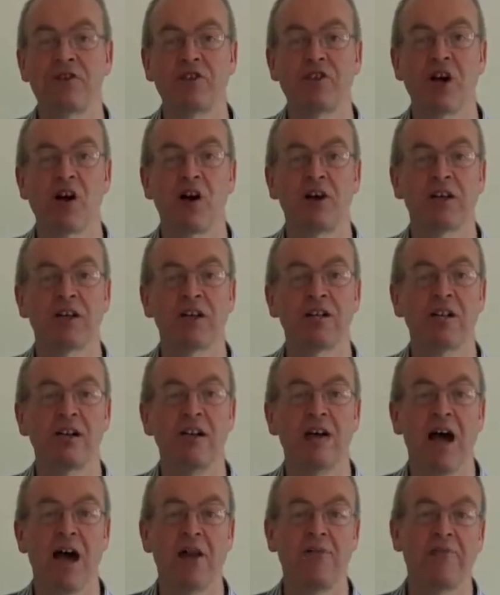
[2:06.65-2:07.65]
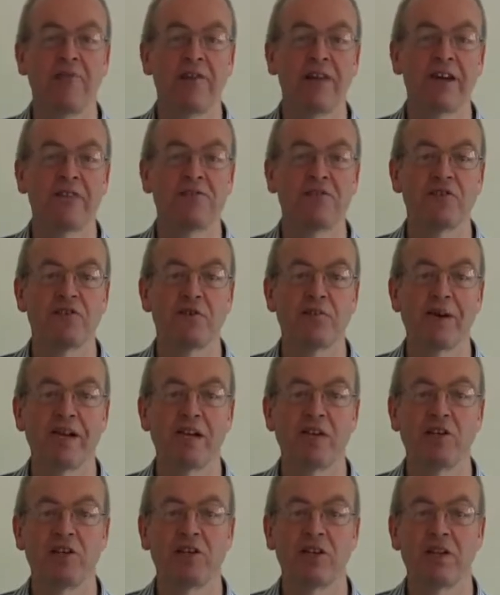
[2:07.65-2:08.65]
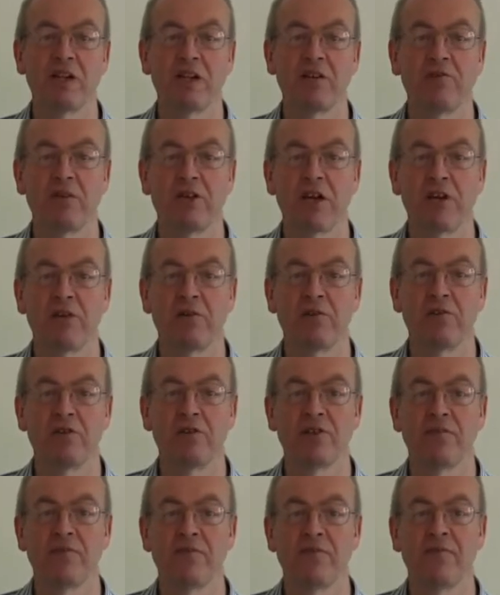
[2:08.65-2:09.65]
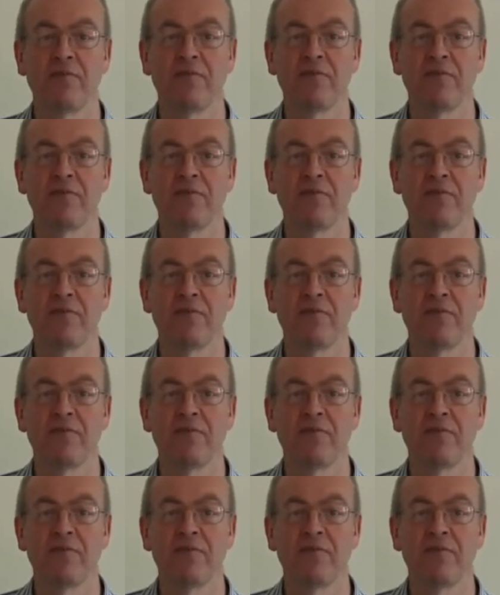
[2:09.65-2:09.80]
jargon and figures of speech that you use.